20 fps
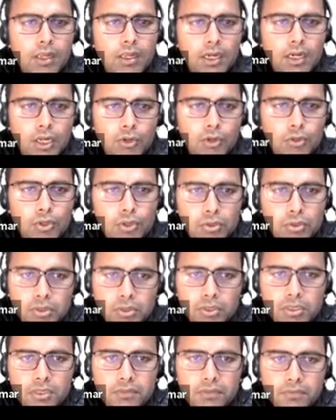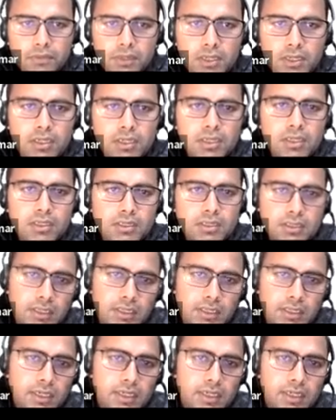Now draw the front,
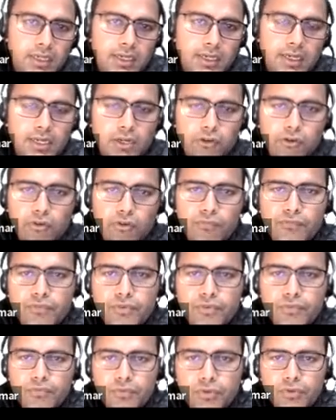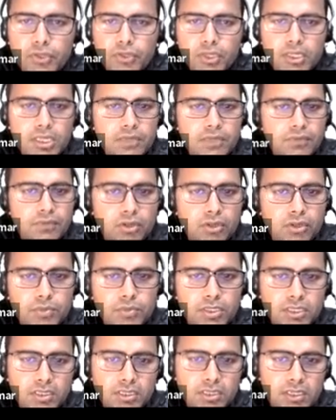side, and top view for the given
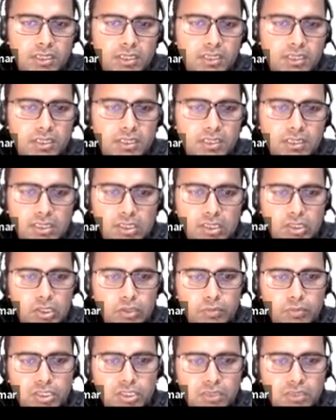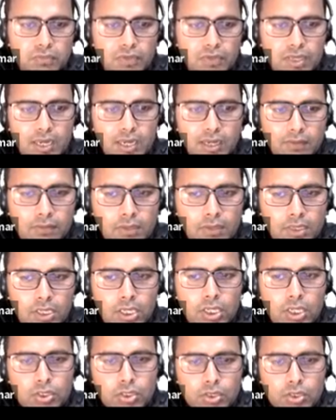objects, right? These are the objects we have.
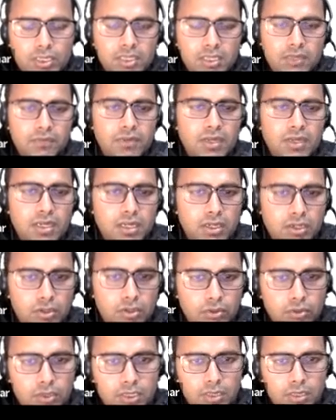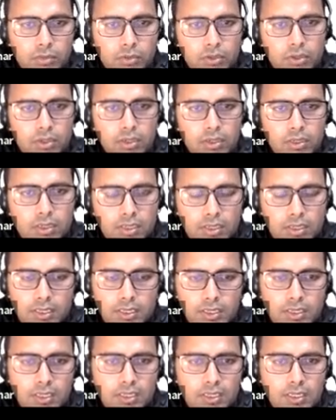So I think we can draw them all,
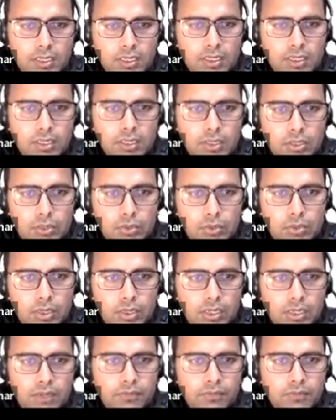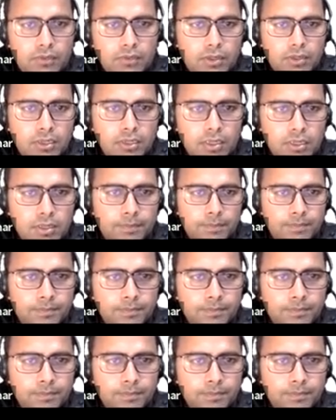right? You have, okay.